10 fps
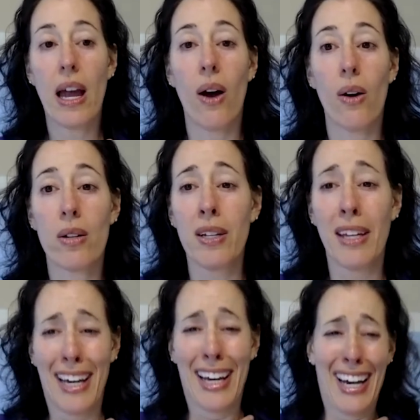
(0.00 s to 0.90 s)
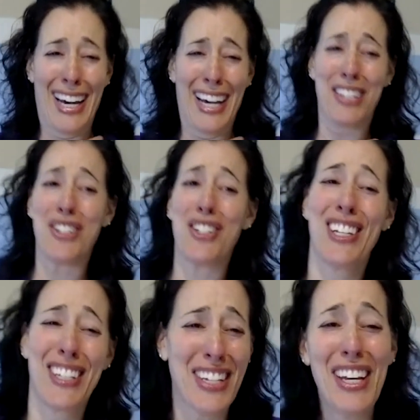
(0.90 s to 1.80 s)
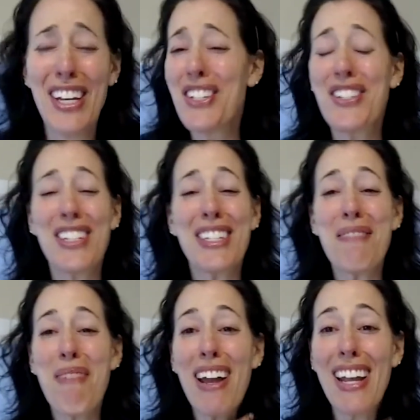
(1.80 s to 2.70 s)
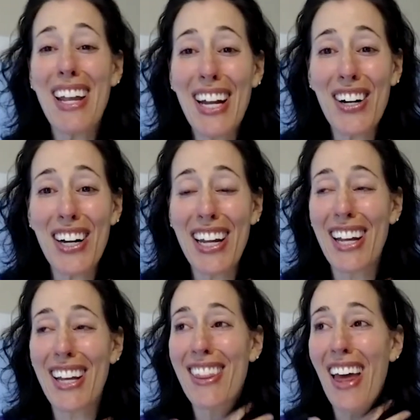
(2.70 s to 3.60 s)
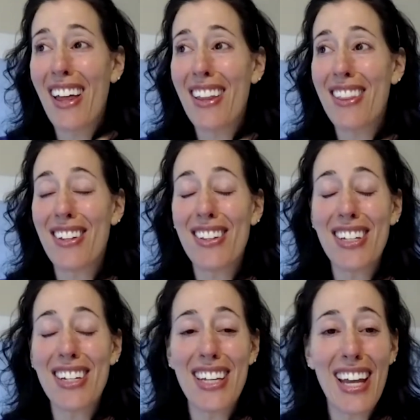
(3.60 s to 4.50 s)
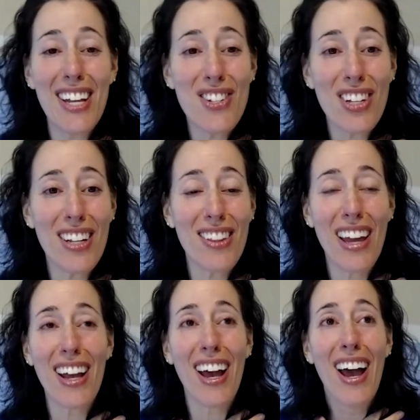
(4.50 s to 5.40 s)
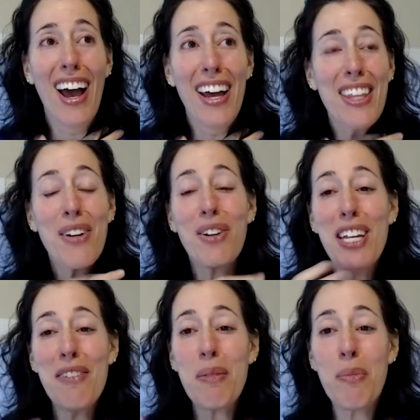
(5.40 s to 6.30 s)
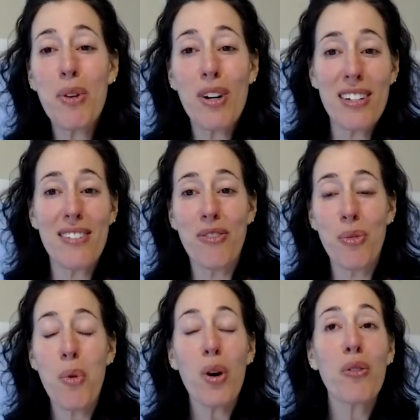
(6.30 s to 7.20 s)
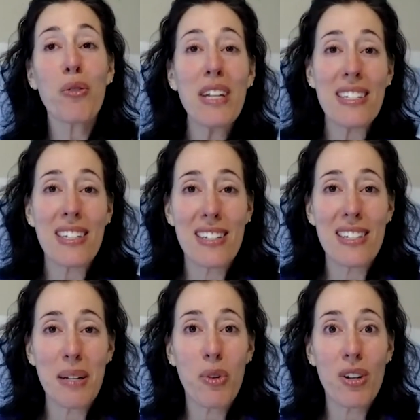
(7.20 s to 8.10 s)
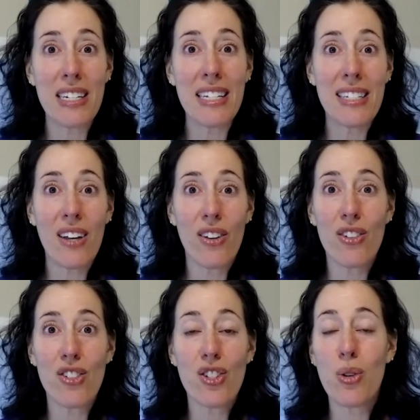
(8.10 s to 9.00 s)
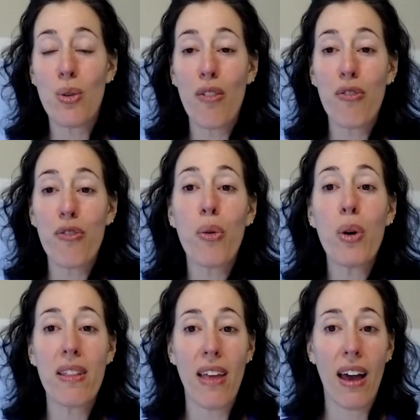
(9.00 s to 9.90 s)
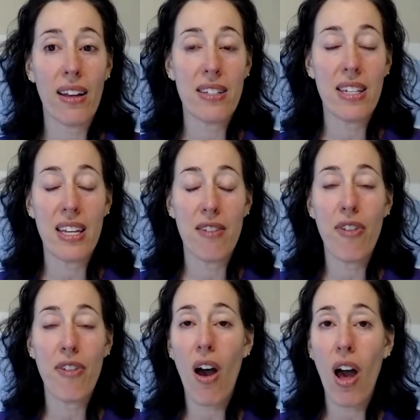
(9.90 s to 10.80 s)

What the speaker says: out just, just by hearing that the litigation, like there are even more reasons and more details to avoid that if